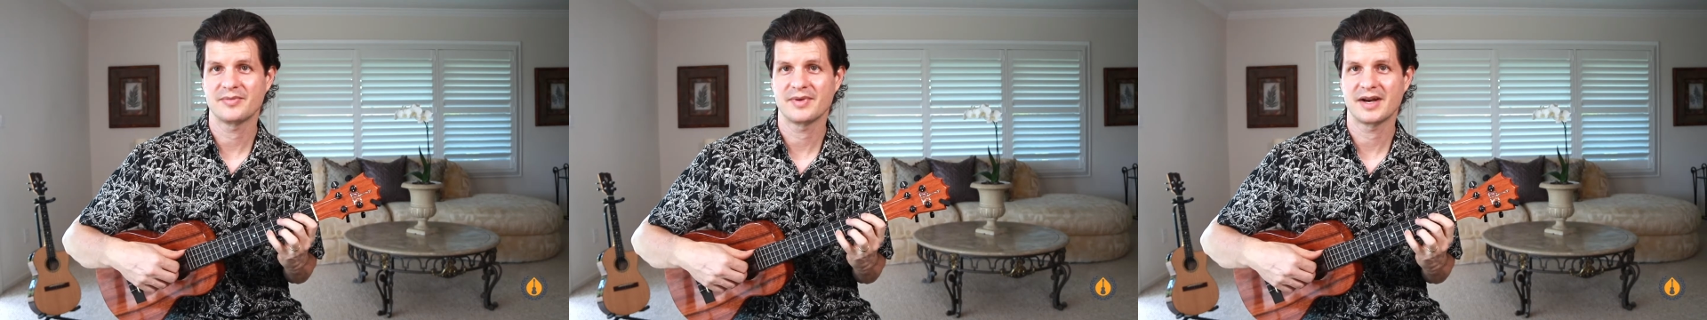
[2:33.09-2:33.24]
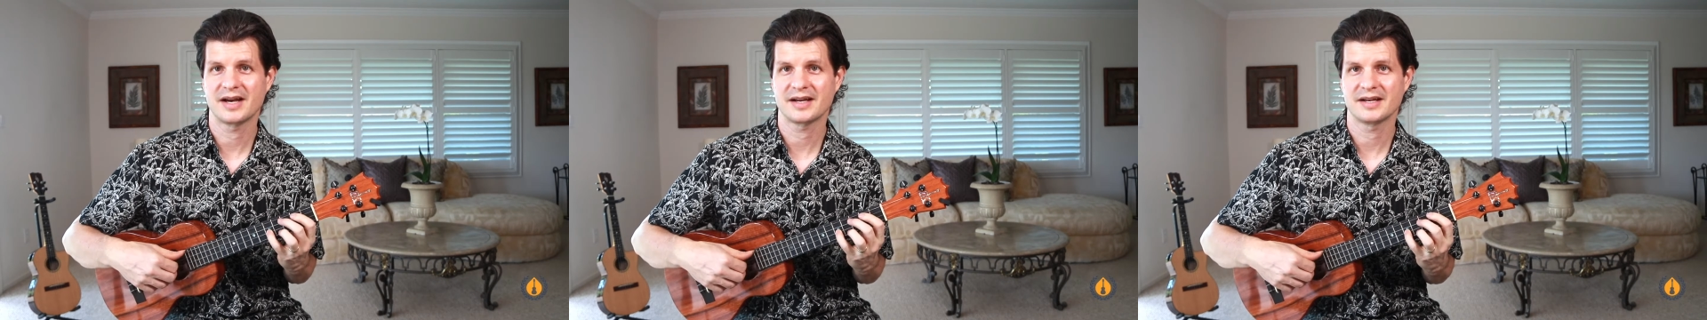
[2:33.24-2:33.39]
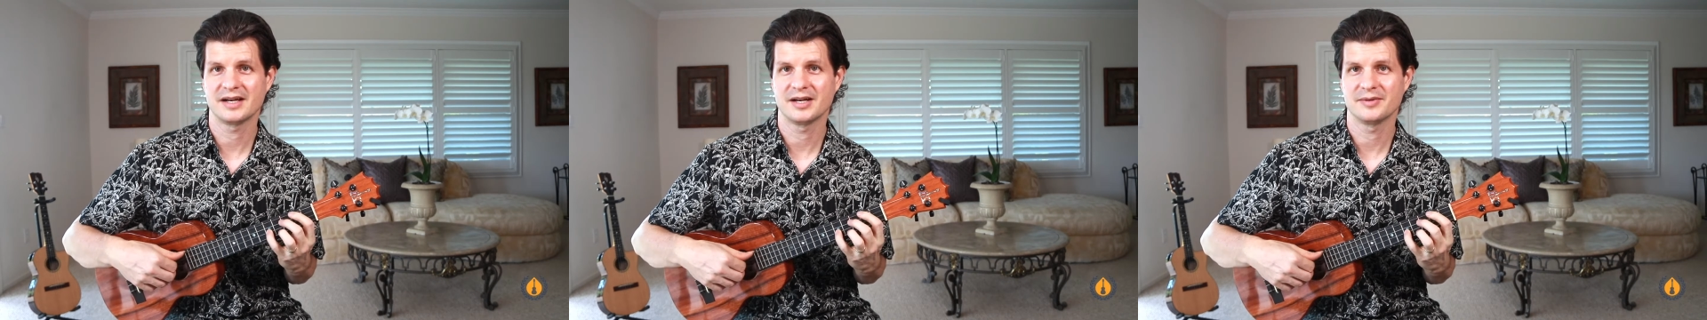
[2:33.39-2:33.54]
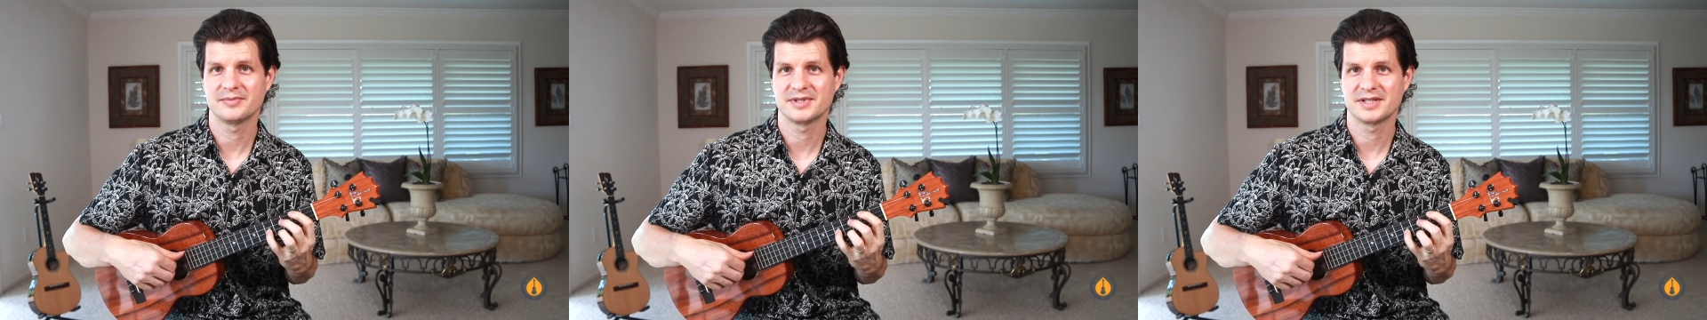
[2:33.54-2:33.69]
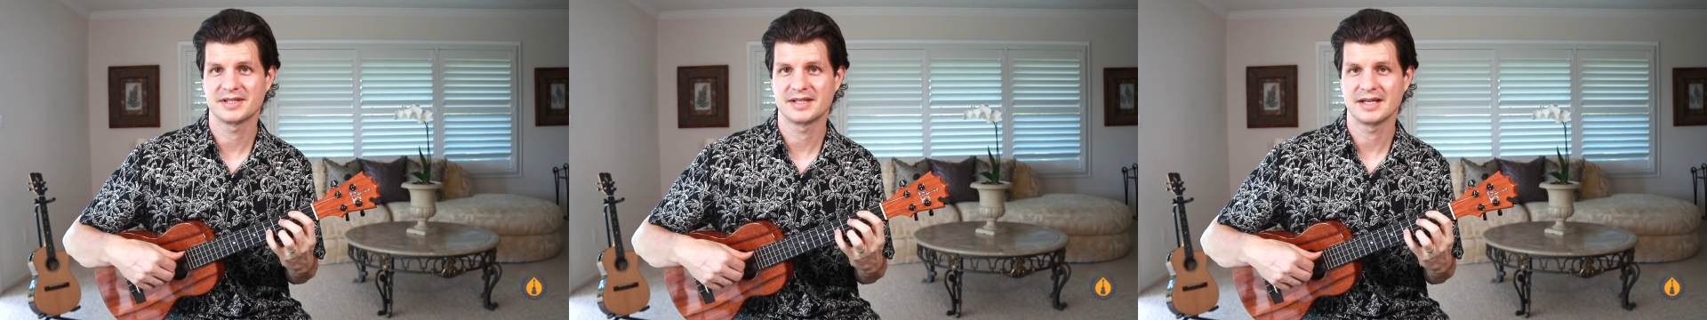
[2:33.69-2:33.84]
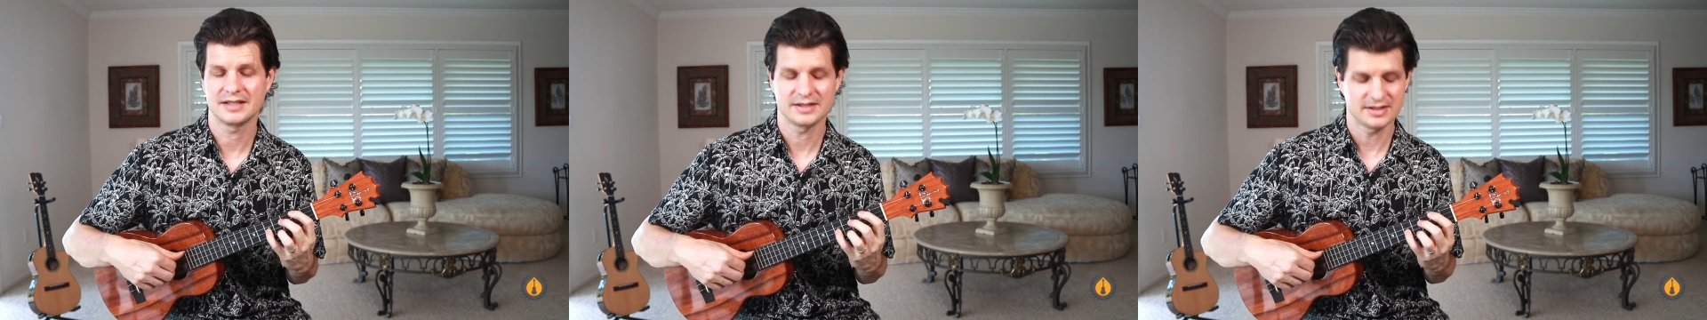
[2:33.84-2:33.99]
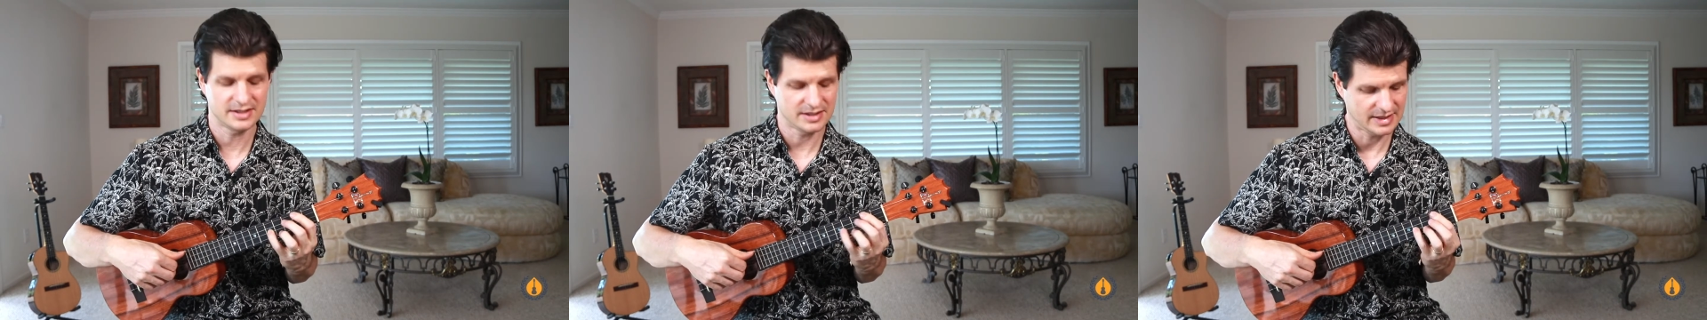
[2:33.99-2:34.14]
back up to
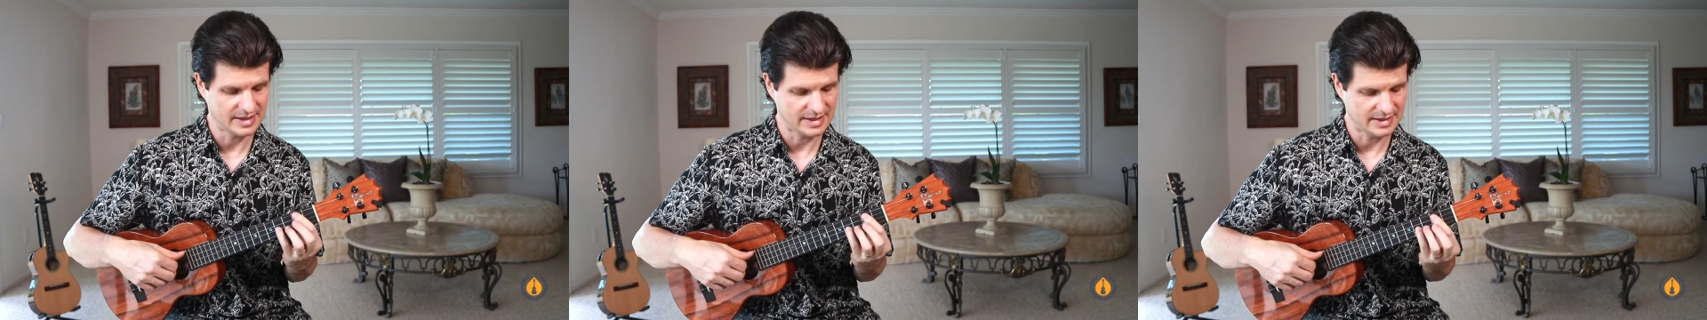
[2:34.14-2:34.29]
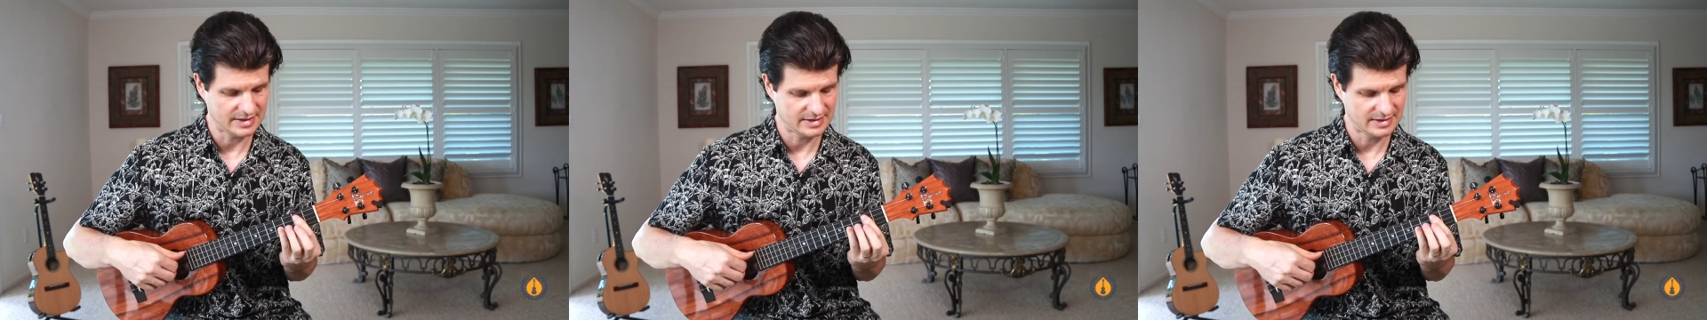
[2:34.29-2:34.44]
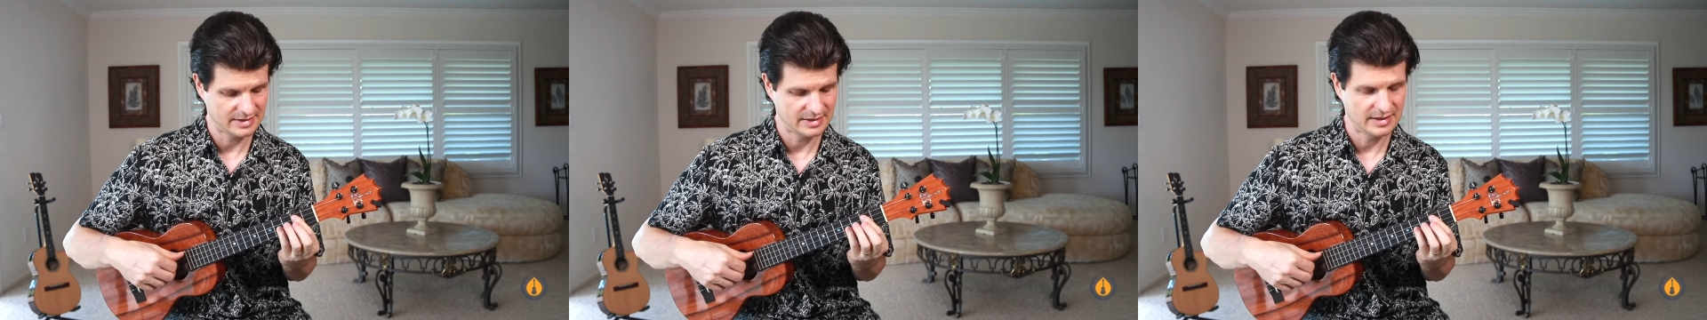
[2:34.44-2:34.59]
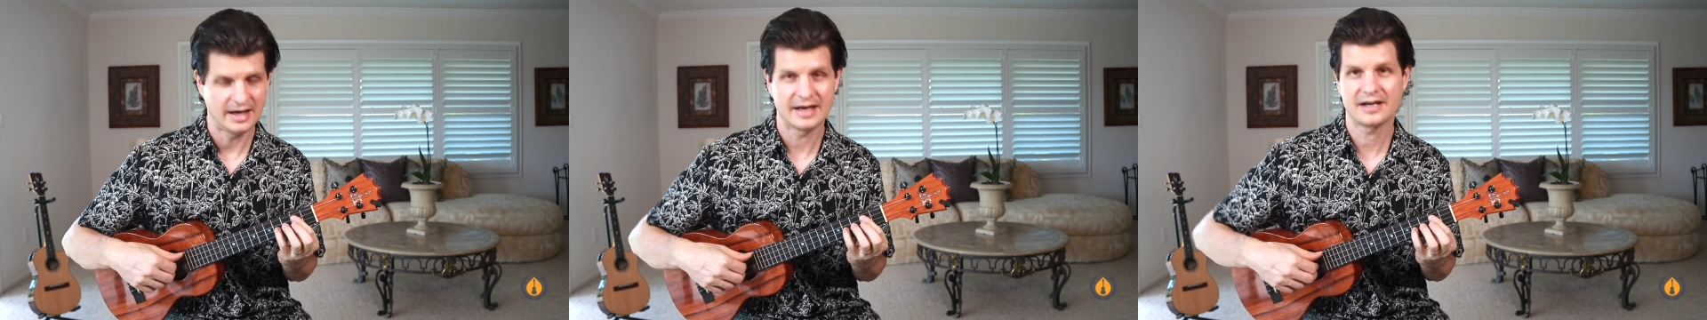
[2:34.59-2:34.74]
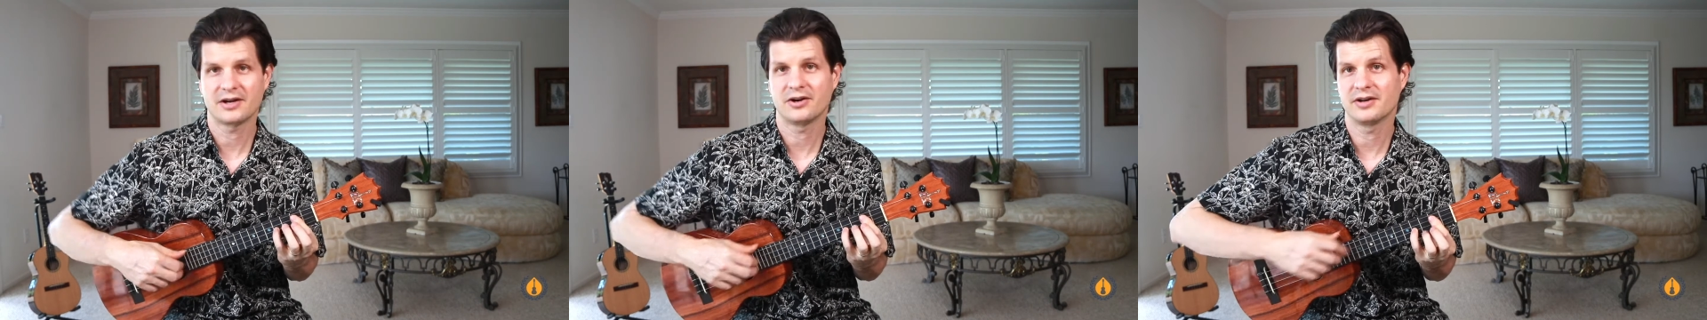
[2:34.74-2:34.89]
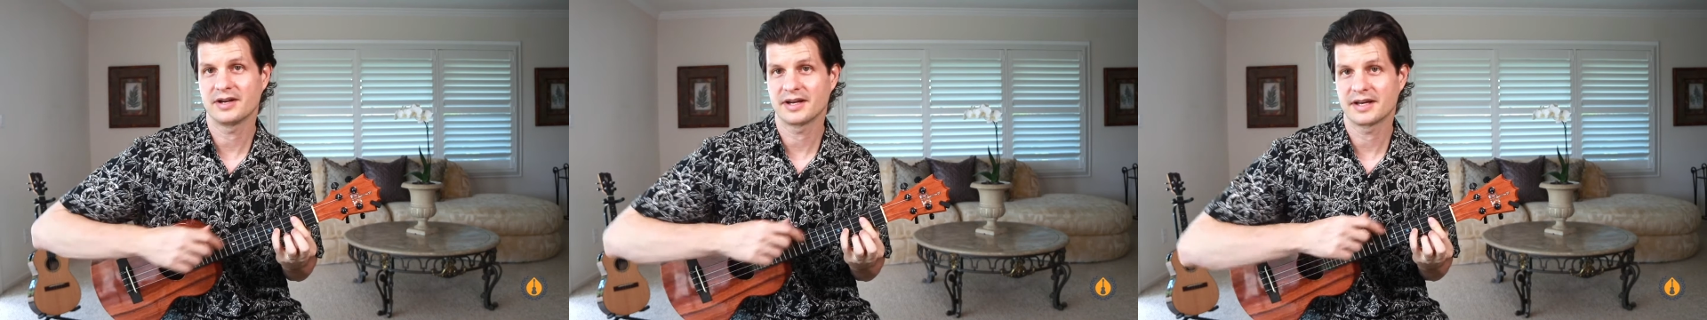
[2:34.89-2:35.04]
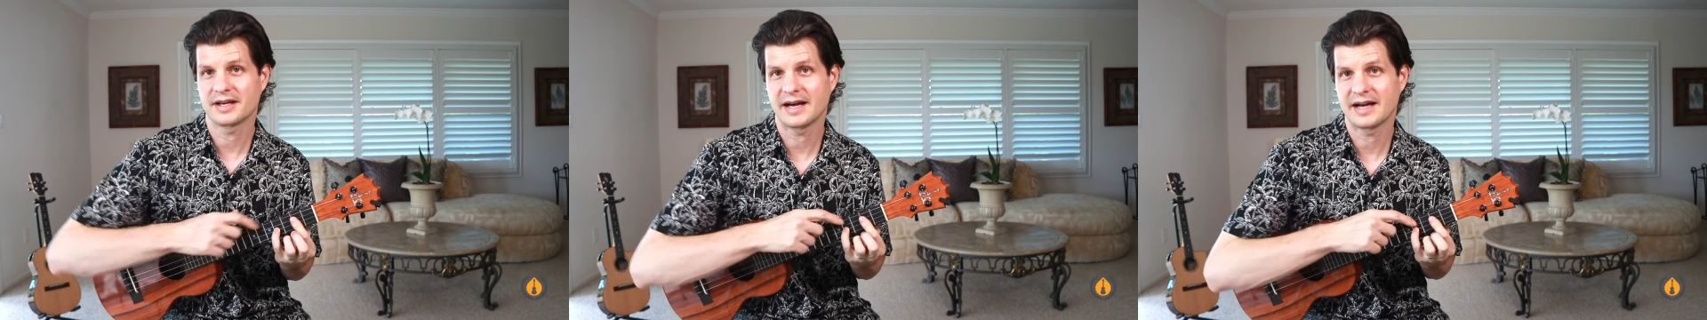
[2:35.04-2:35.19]
get to that, I call
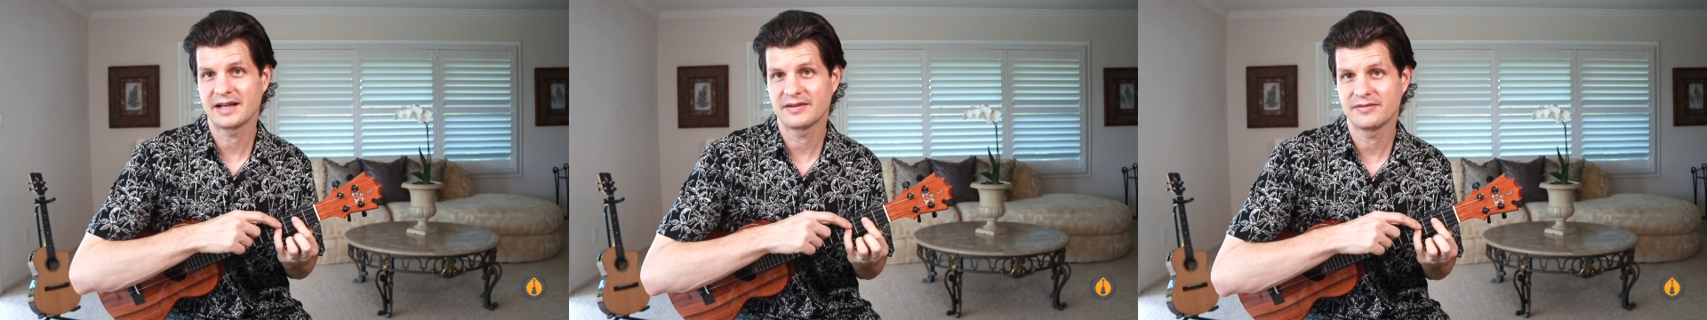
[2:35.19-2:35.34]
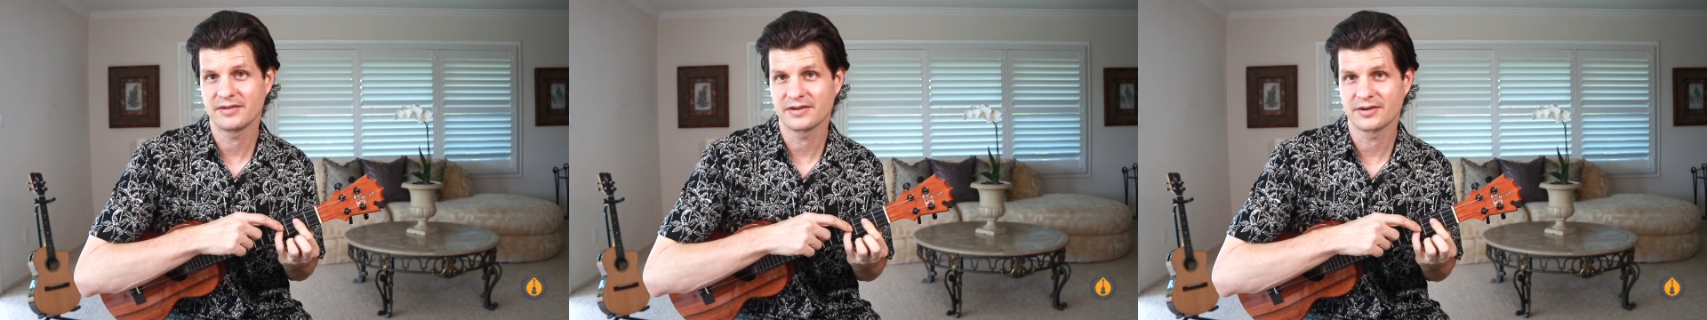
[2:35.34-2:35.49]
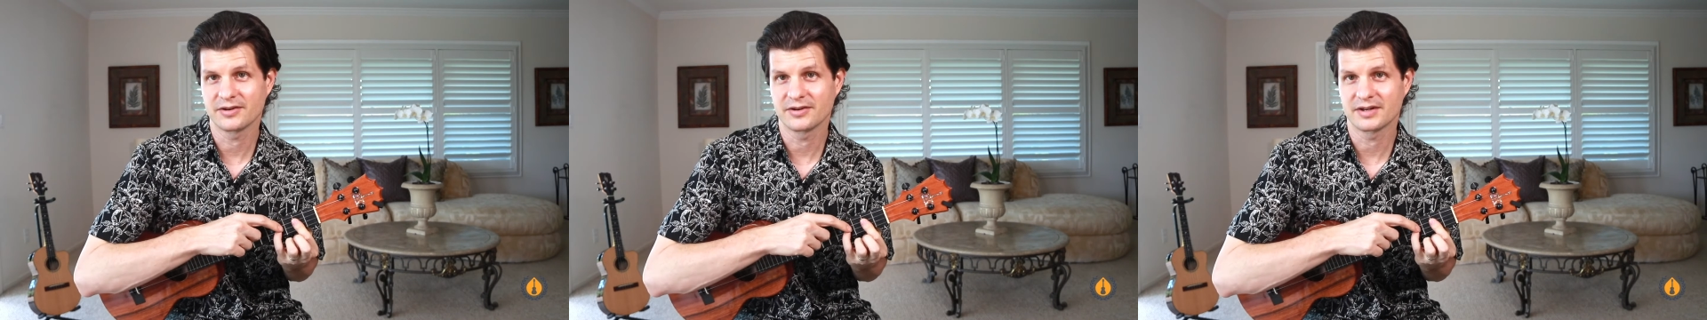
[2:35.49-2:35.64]
it a guide finger.